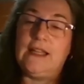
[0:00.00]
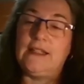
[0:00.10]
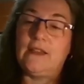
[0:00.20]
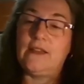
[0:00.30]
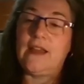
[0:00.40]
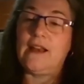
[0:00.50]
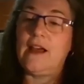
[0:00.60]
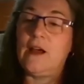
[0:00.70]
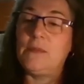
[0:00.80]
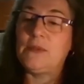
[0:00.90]
and that
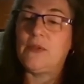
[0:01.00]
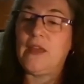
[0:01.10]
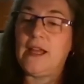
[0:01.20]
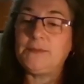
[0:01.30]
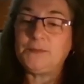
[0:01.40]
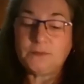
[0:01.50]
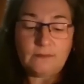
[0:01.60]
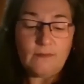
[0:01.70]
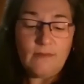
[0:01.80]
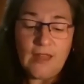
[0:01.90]
helps with that,
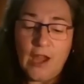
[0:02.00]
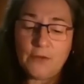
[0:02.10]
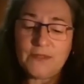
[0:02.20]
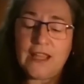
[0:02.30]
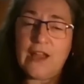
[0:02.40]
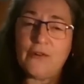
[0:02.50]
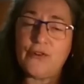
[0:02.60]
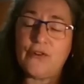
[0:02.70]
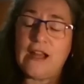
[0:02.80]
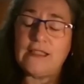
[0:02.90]
helps to
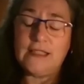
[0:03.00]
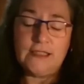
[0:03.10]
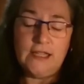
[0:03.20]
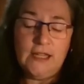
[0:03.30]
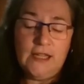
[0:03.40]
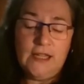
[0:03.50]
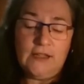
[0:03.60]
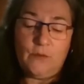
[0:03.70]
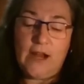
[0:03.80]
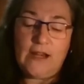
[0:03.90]
counteract it.
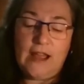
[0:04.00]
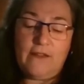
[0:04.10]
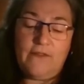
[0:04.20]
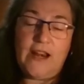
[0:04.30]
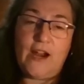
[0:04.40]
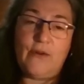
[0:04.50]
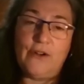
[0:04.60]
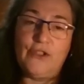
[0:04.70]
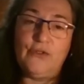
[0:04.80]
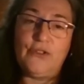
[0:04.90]
Wait half an
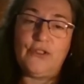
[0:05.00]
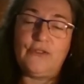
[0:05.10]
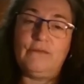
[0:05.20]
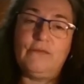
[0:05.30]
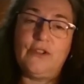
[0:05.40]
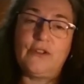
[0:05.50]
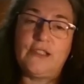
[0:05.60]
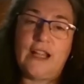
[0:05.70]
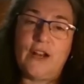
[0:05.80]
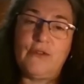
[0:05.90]
hour, juice your
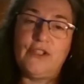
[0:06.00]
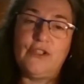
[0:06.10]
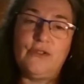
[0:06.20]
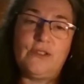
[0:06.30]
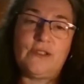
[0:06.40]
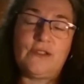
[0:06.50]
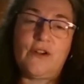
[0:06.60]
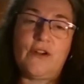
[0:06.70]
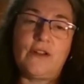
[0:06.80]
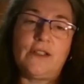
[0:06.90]
celery juice.
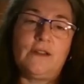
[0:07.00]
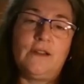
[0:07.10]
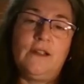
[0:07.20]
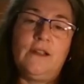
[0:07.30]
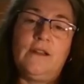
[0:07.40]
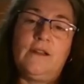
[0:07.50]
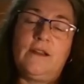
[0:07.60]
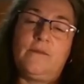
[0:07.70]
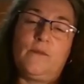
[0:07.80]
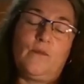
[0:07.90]

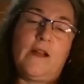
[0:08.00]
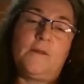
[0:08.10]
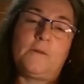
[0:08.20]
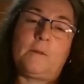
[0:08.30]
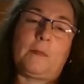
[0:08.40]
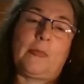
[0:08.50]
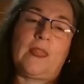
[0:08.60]
Well,